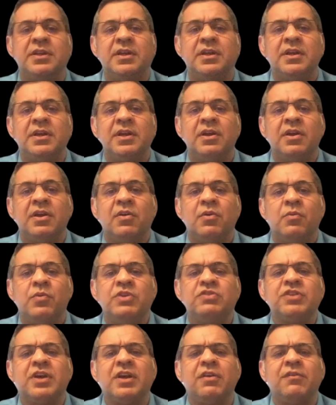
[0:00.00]
which are
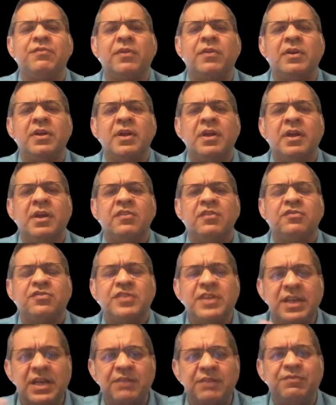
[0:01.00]
of
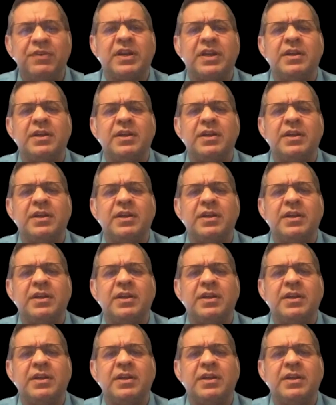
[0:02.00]
significant